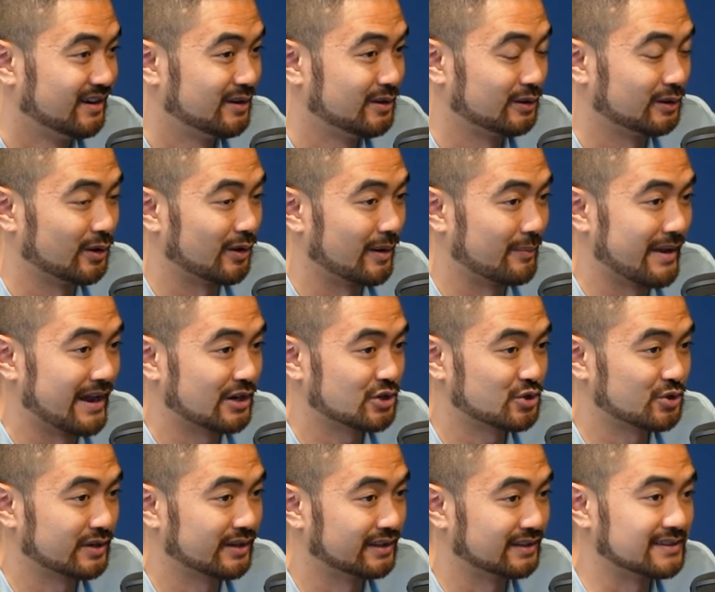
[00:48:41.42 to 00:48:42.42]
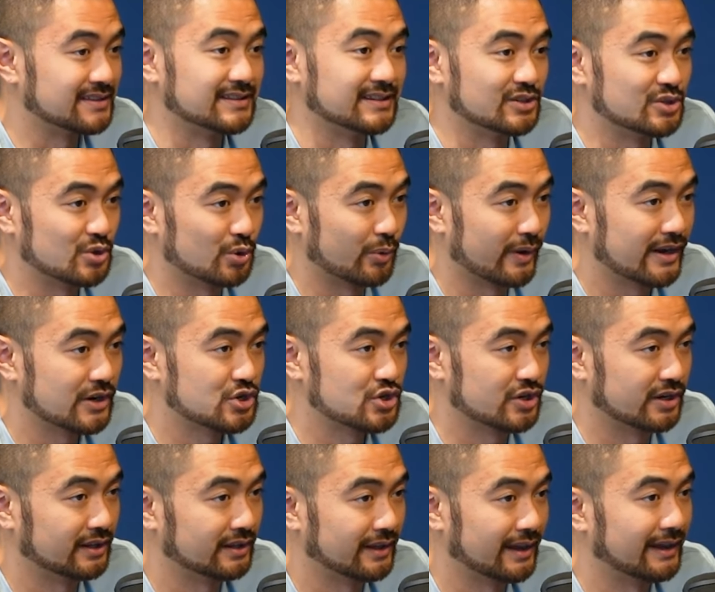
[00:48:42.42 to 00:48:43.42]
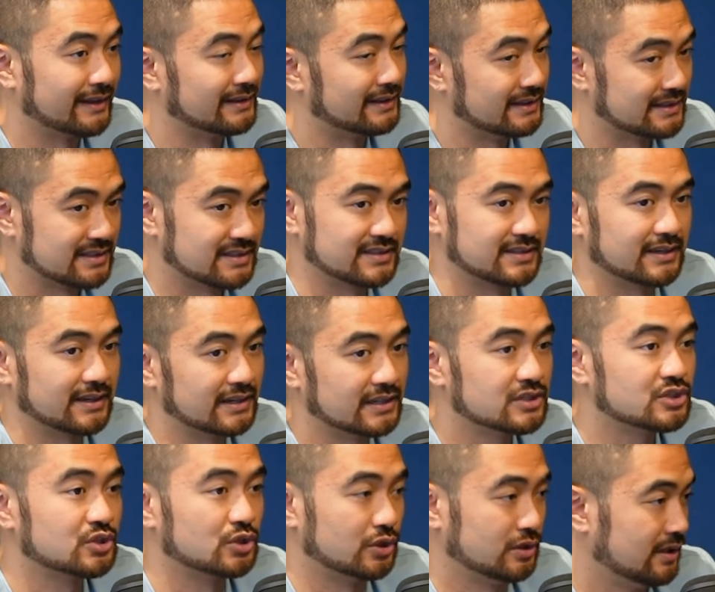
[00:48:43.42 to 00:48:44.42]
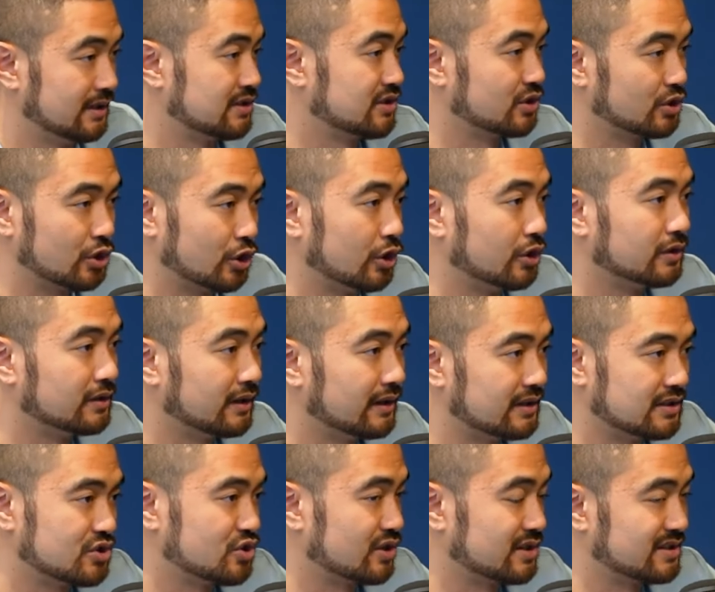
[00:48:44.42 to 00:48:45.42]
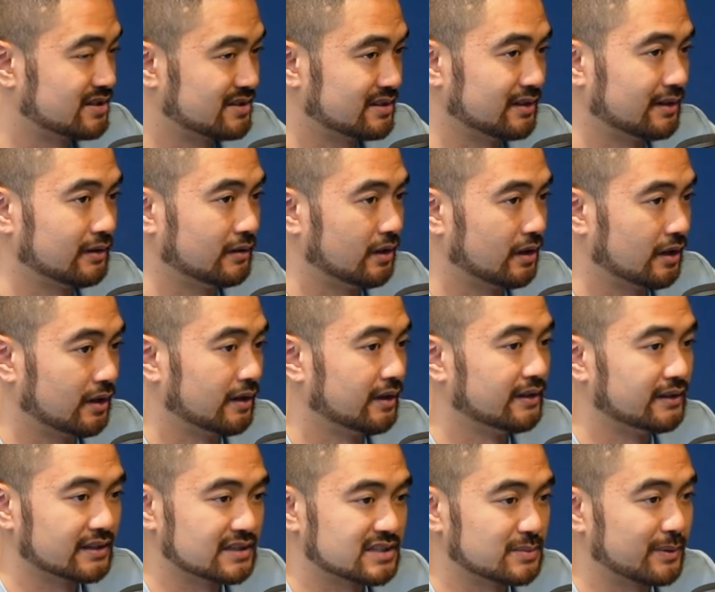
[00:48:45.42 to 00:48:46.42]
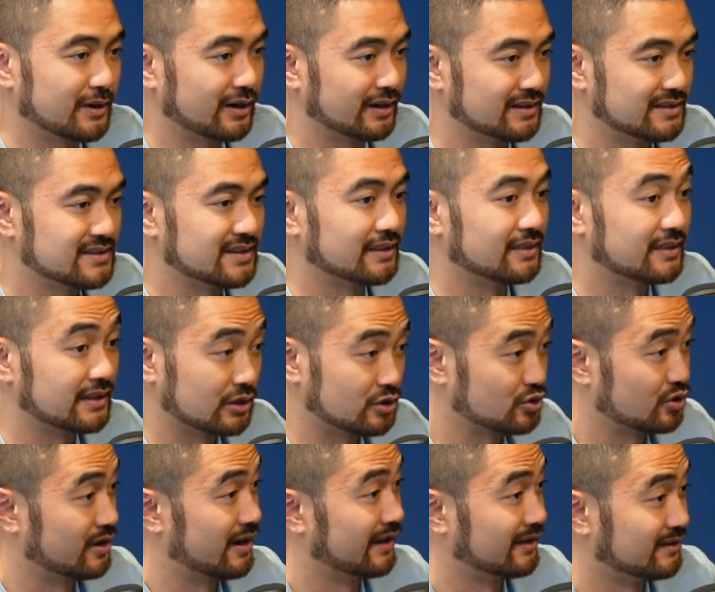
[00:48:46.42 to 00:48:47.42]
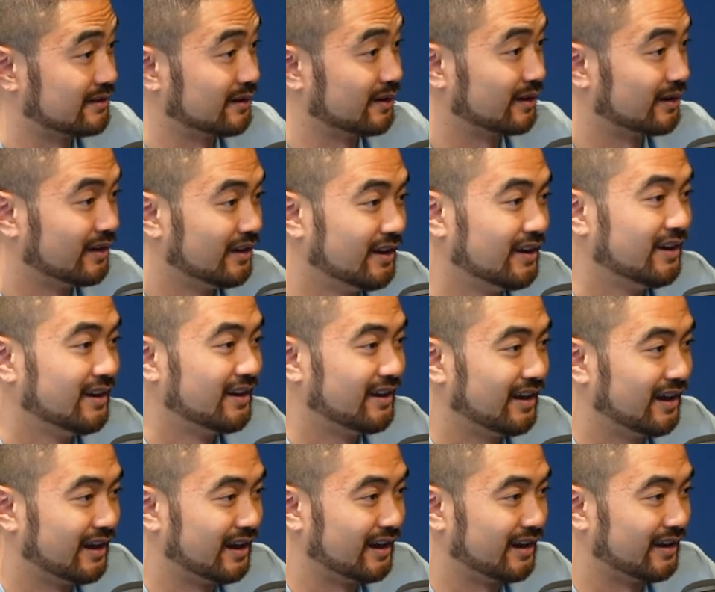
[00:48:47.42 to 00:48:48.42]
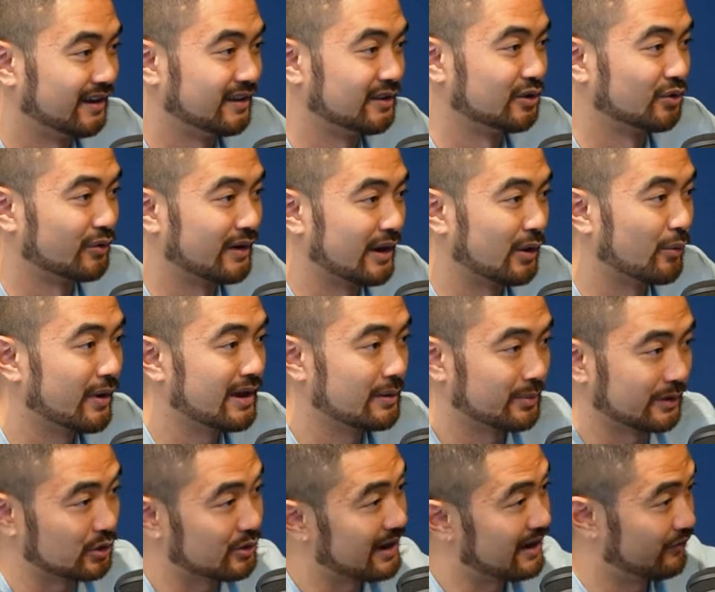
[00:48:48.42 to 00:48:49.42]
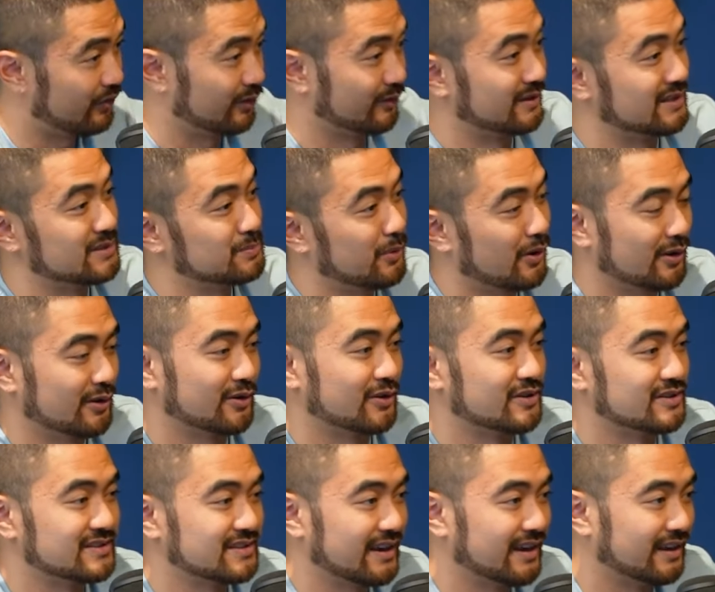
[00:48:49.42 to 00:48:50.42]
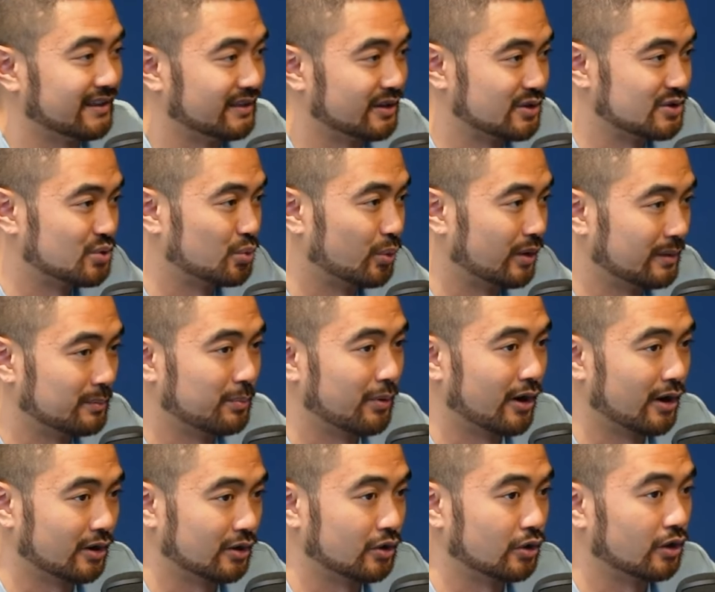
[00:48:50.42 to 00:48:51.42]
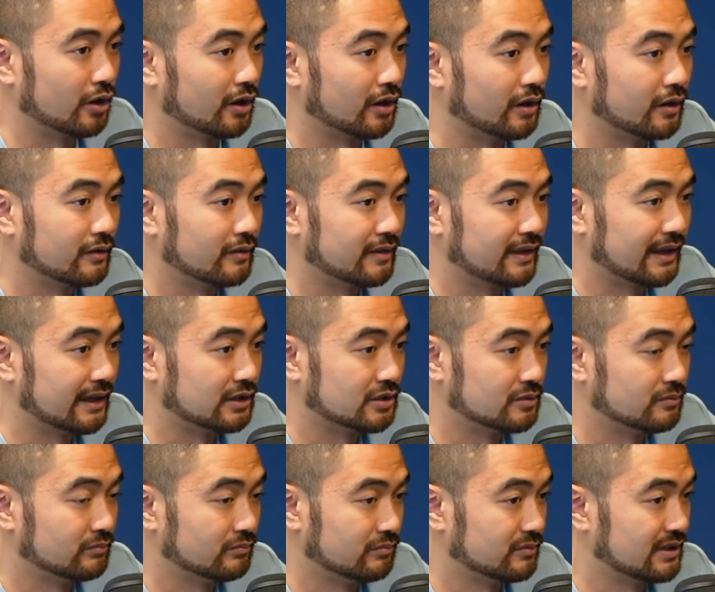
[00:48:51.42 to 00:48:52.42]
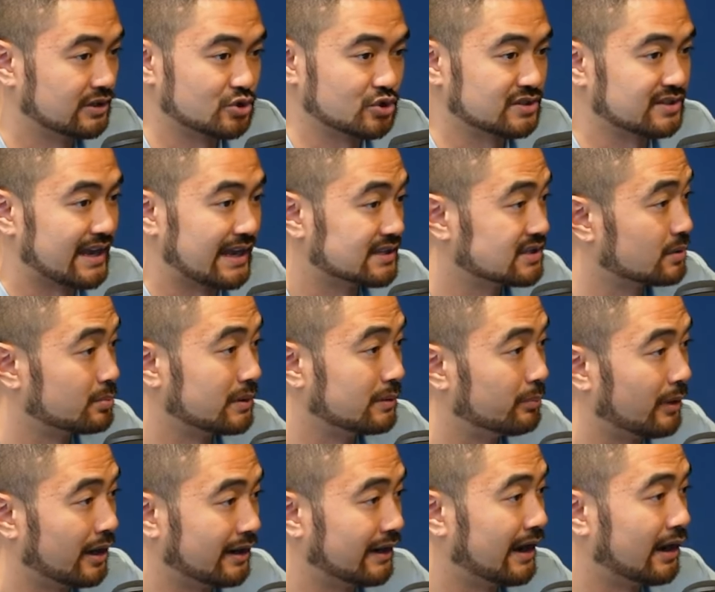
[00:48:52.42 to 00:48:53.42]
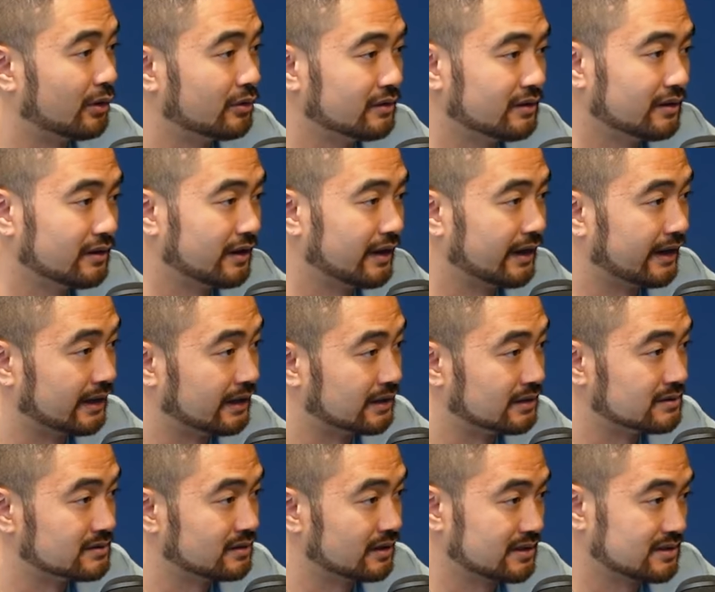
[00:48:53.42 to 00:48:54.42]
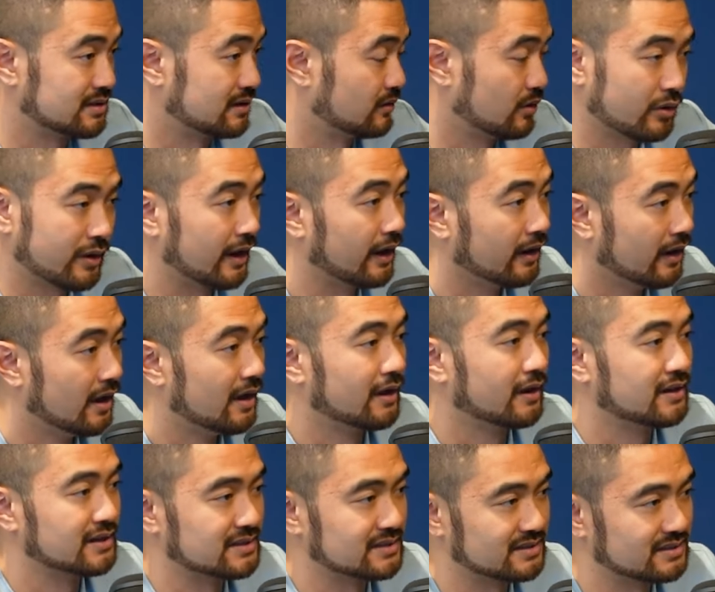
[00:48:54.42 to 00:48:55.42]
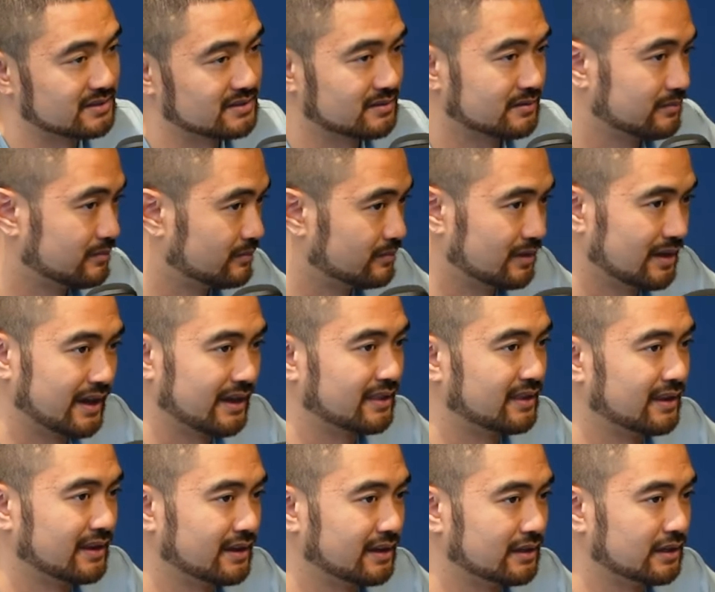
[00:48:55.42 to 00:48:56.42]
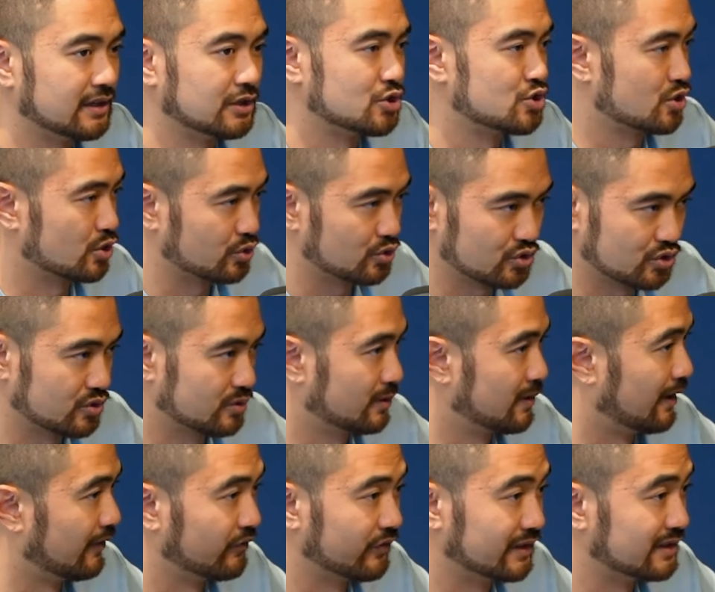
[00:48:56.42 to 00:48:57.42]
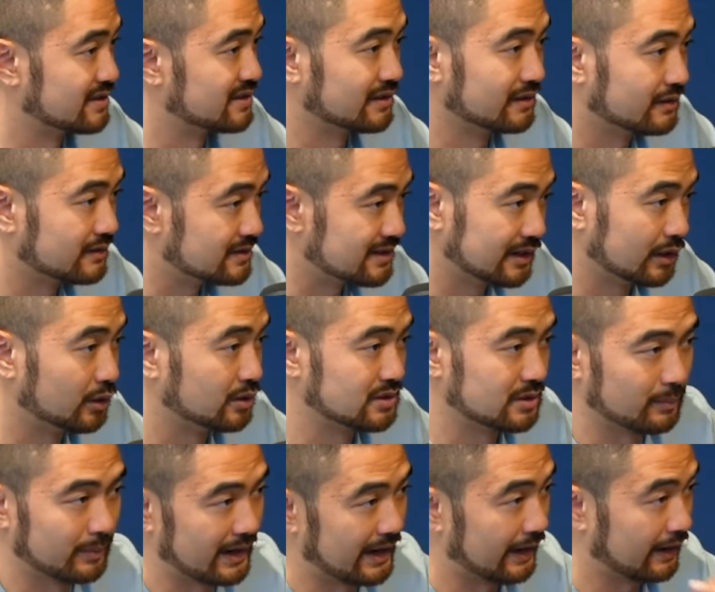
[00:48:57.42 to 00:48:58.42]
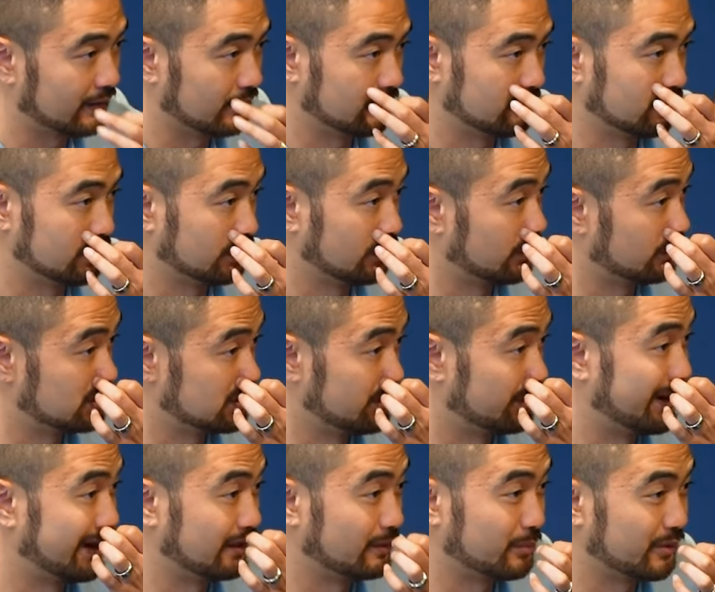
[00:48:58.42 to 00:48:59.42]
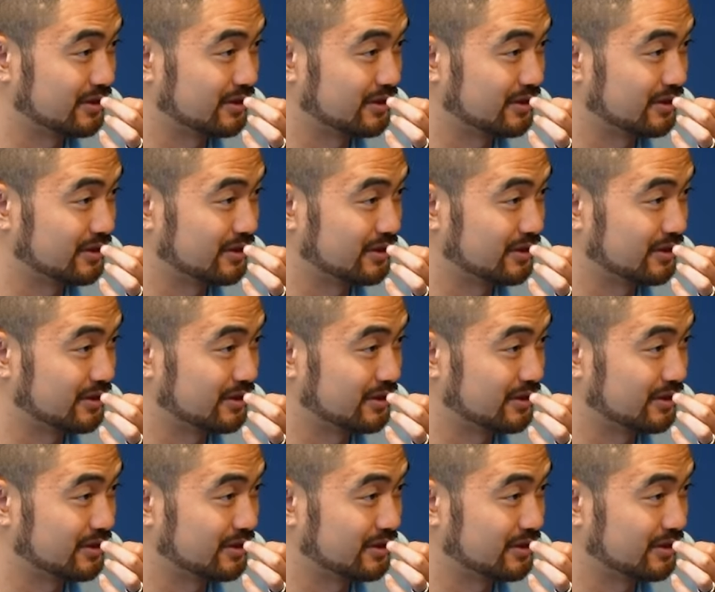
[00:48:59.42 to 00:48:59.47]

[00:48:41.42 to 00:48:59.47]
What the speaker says: I'm actually in a situation, and it's good. It's just an experience, and things are ending in the right way. But you have all these partners, and there's one partner that just has to be bought out. And I said, okay, because I think it shows confidence in the deal to buy the